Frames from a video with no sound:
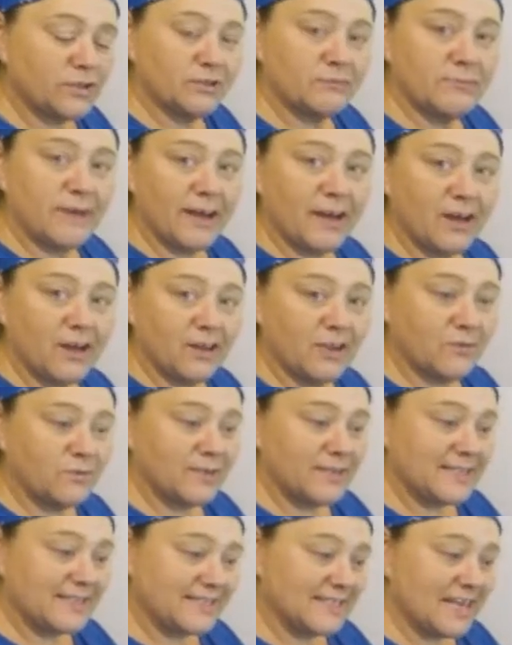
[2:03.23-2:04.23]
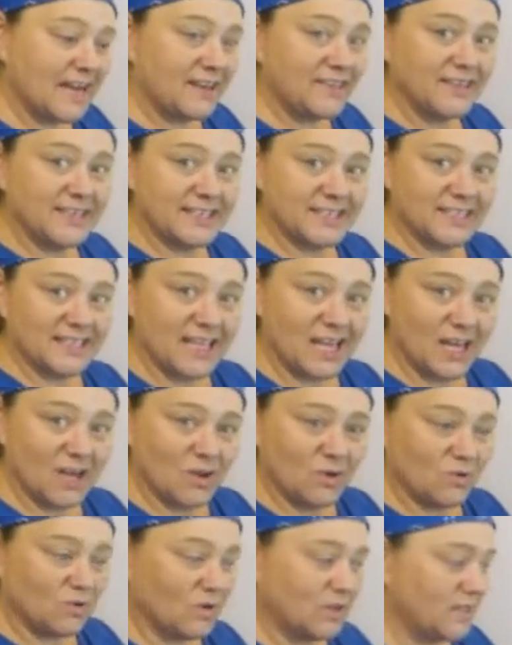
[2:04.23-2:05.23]
to my other one is not this
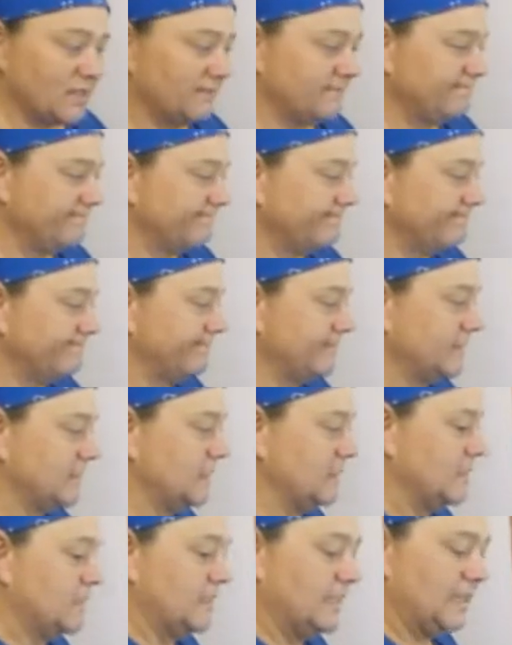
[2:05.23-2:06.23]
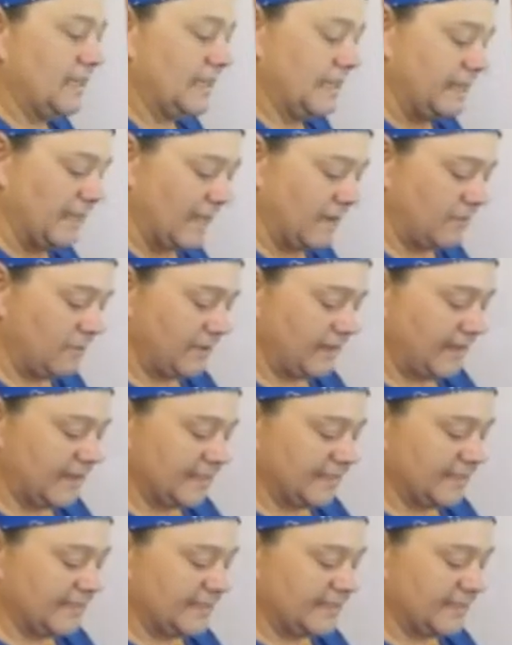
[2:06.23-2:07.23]
long. And that one
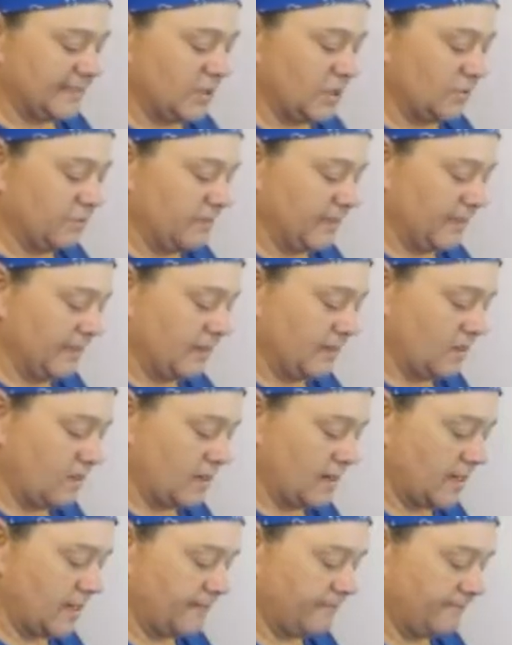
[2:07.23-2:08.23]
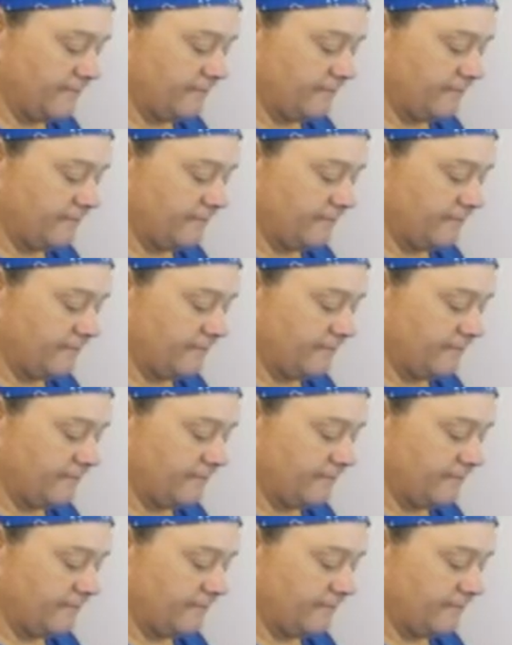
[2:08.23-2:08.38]
has a sear button on it.